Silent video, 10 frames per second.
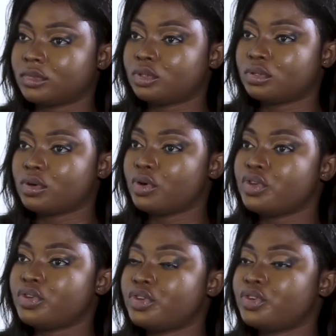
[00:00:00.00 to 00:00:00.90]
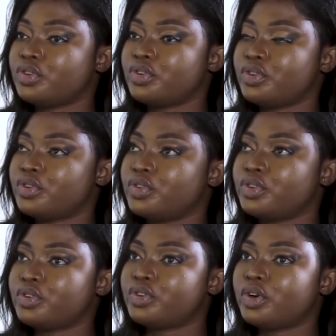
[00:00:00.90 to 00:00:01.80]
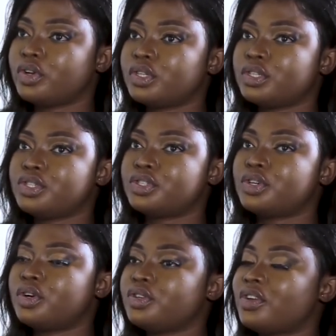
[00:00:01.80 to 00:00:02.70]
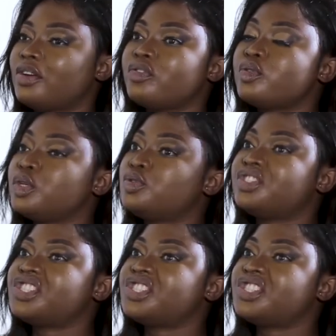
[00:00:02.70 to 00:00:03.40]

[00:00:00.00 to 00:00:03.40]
And so, you don't... You're not going to